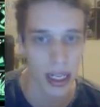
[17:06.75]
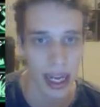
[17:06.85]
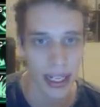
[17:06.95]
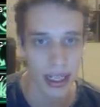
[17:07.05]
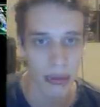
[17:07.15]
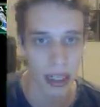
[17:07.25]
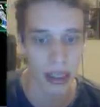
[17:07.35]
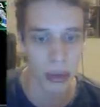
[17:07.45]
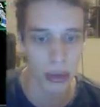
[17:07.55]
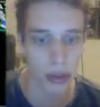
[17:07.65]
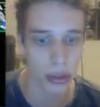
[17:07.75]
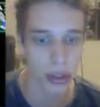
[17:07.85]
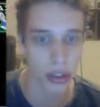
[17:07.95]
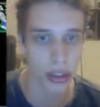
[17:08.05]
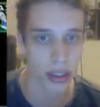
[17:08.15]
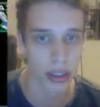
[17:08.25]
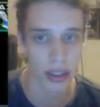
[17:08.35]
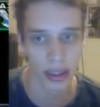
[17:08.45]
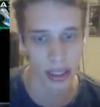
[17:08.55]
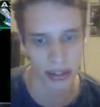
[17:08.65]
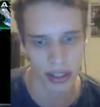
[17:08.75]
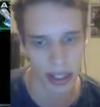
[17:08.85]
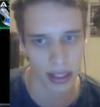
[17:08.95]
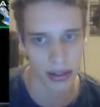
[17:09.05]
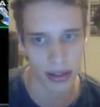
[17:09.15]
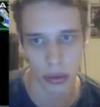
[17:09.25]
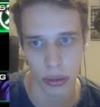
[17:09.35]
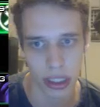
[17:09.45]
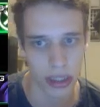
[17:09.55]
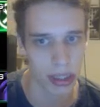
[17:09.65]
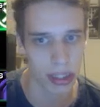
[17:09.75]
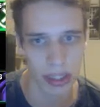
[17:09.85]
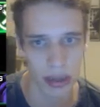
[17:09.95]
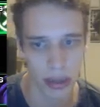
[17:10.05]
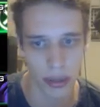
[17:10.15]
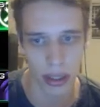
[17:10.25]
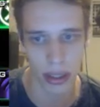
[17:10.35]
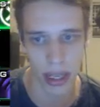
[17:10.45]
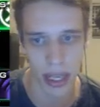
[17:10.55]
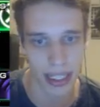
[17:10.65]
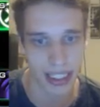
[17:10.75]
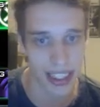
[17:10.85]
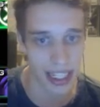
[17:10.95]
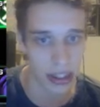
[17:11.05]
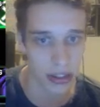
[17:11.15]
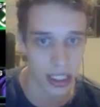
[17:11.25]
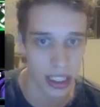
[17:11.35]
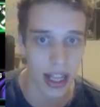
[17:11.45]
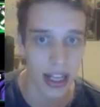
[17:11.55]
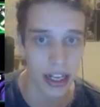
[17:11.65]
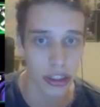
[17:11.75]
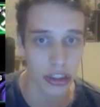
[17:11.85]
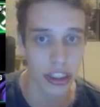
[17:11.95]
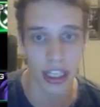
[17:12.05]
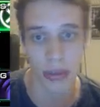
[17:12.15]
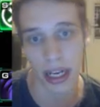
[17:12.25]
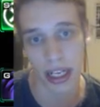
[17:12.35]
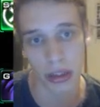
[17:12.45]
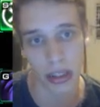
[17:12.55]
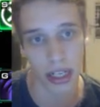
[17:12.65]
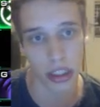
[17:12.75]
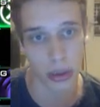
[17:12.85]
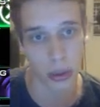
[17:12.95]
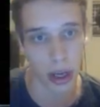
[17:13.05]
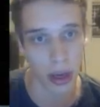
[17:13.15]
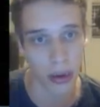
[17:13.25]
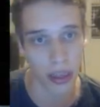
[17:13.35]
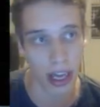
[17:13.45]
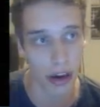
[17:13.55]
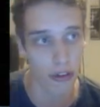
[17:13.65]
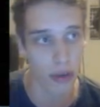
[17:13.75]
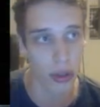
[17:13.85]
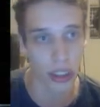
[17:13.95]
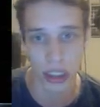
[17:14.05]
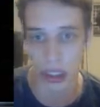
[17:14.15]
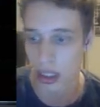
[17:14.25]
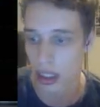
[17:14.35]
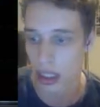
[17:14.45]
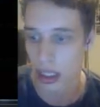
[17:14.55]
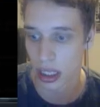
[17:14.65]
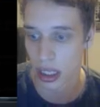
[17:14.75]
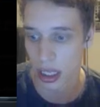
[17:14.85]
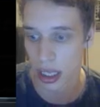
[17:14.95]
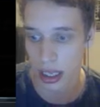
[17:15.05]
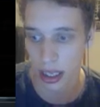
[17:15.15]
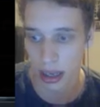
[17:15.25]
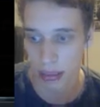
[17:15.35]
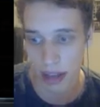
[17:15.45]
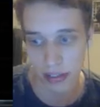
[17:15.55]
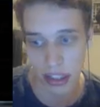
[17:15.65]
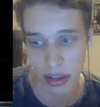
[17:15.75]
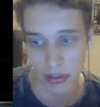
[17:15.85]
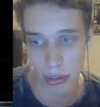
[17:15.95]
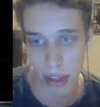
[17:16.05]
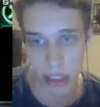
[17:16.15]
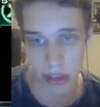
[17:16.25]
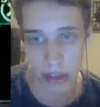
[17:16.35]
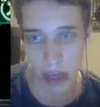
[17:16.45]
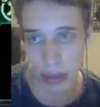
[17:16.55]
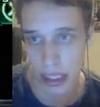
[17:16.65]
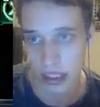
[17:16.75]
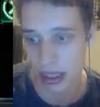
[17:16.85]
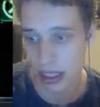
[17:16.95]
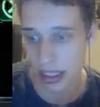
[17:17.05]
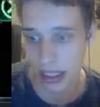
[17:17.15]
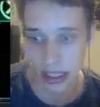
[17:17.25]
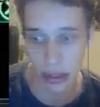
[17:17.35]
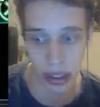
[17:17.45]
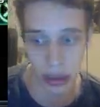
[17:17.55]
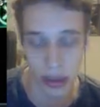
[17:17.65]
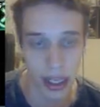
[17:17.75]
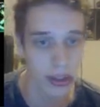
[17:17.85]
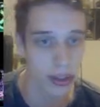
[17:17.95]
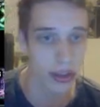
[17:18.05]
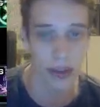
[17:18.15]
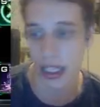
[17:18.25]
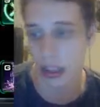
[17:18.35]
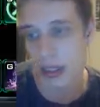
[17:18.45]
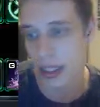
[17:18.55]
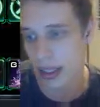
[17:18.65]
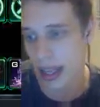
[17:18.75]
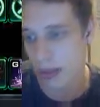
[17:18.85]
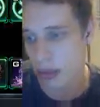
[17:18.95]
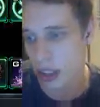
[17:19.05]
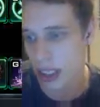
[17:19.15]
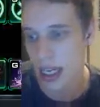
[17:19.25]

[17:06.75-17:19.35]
I get my immortals. I even get a new prism because I lost one. I get sentries, and just stay behind your natural wall. Get a forge. If you still have a prism on the map, that's fantastic. You can do counter harass with adepts.